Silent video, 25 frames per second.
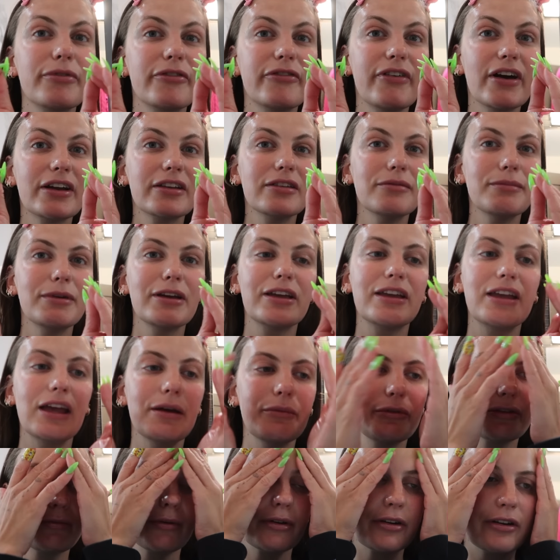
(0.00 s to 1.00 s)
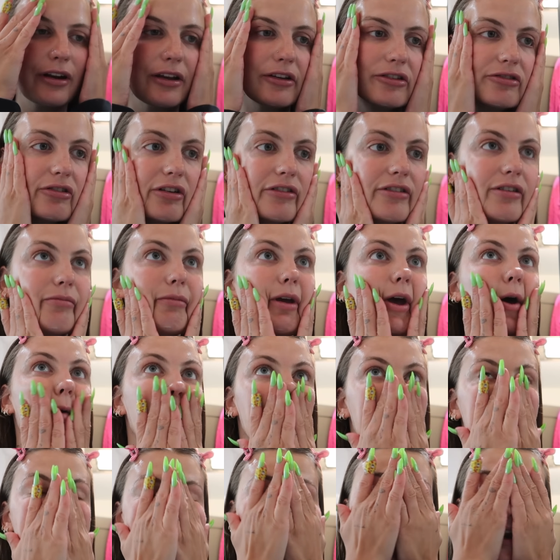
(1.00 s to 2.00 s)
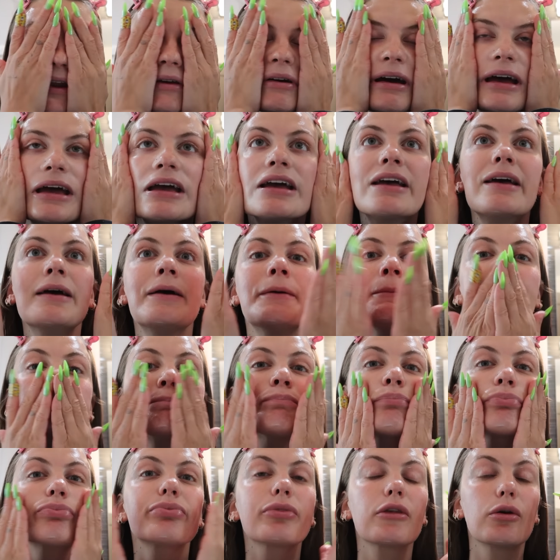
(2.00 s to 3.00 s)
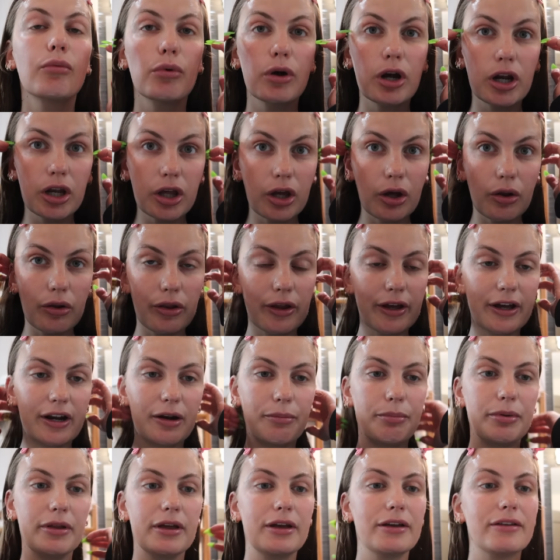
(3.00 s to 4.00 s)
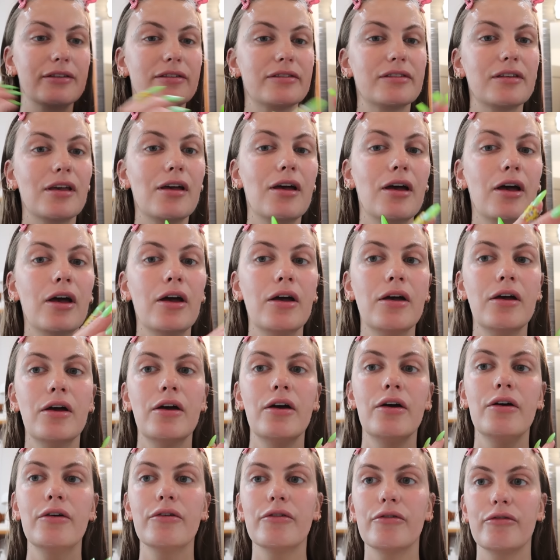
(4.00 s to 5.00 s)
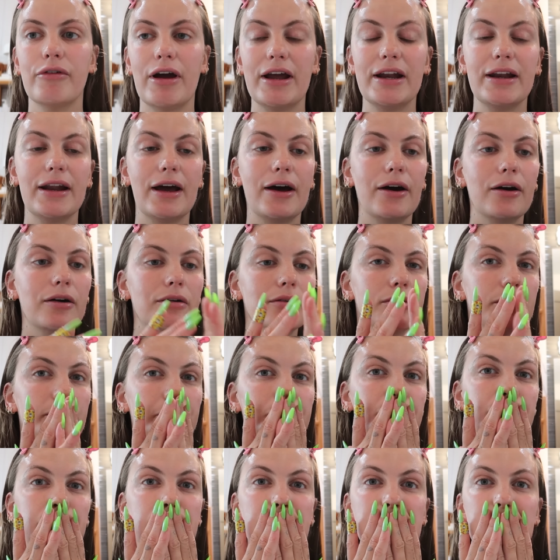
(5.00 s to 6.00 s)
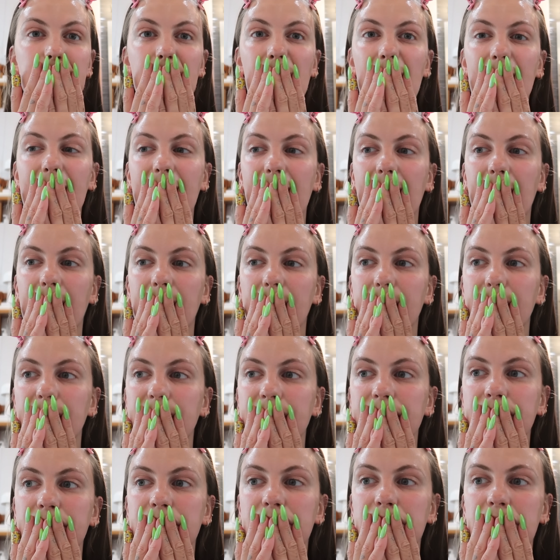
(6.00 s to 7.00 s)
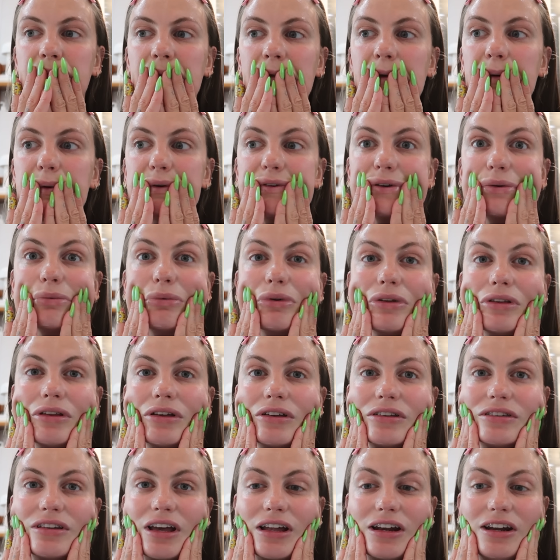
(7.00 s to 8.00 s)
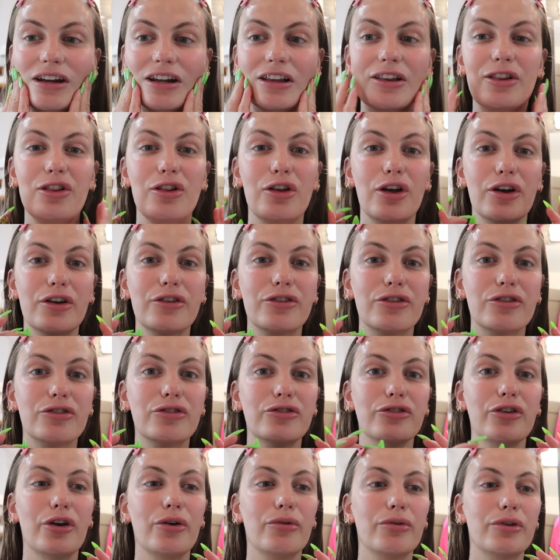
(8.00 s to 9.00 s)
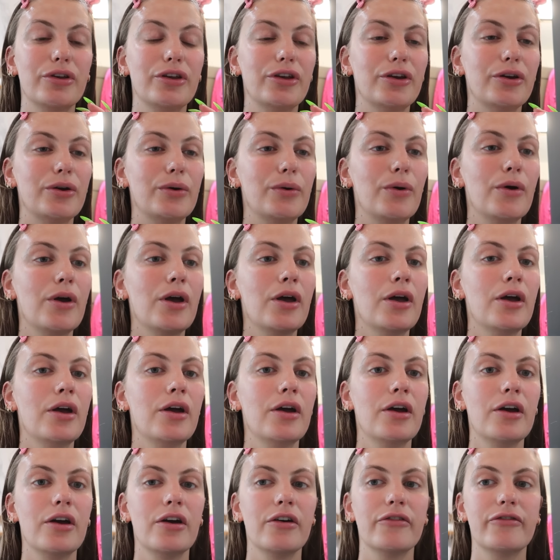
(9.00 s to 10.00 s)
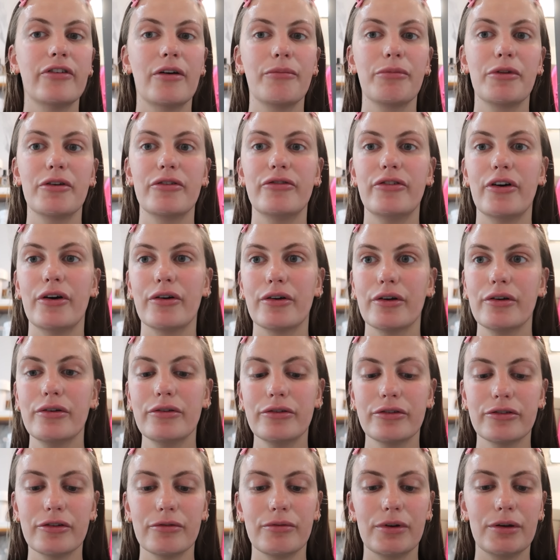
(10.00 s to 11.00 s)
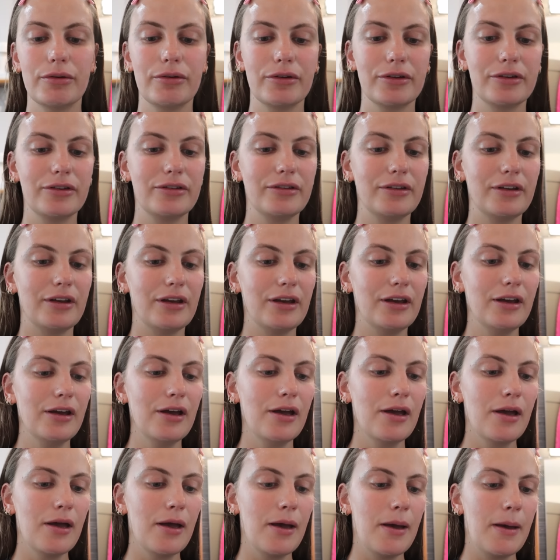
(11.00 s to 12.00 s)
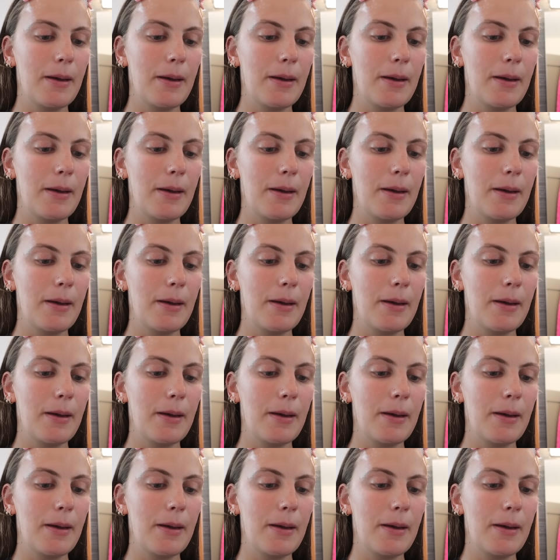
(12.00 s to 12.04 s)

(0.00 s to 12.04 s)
The fact that my camera's about to die is stressing me out. Anyway, we're gonna go look at a place right now, um, which I'm really excited. It looks so cute from the photos, so we will see.